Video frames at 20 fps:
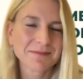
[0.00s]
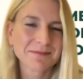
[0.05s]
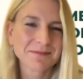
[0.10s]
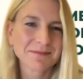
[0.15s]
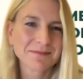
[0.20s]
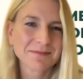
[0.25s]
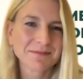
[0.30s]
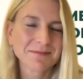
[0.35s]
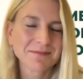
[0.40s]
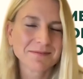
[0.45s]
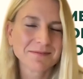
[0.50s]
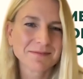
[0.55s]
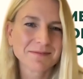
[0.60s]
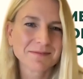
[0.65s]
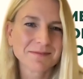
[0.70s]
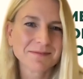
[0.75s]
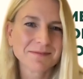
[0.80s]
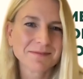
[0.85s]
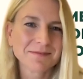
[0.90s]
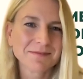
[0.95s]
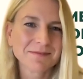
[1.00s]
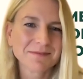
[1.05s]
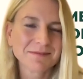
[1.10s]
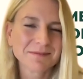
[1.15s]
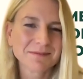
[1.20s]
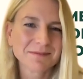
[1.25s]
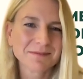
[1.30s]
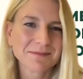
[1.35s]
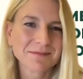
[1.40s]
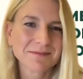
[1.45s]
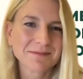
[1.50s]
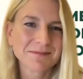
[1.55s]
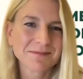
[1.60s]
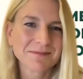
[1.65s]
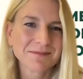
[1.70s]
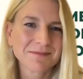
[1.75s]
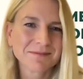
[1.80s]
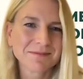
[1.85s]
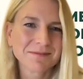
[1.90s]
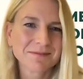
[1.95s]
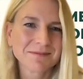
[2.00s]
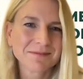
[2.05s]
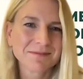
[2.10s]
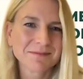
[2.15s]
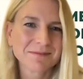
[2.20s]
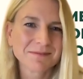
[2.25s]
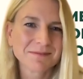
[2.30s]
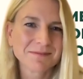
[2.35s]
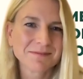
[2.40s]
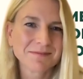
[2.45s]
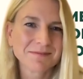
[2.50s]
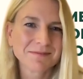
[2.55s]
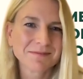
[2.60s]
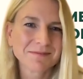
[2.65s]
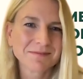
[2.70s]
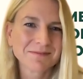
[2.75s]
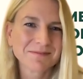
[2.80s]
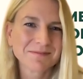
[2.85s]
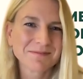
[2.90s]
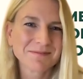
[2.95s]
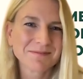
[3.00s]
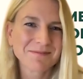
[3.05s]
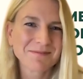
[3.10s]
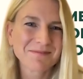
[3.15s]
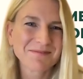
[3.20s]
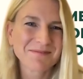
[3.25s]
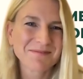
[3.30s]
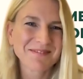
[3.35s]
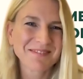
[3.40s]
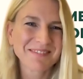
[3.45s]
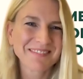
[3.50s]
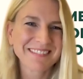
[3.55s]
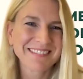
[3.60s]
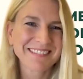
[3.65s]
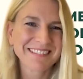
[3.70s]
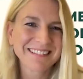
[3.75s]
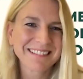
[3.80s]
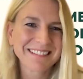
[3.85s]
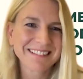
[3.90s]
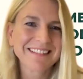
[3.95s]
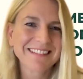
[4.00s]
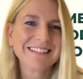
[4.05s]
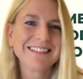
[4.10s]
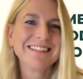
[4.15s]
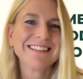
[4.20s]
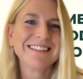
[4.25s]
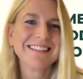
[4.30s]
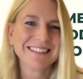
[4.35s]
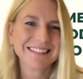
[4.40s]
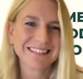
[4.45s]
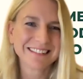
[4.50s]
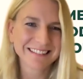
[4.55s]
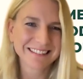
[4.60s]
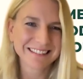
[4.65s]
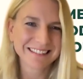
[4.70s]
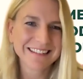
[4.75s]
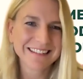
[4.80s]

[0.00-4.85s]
[no speech]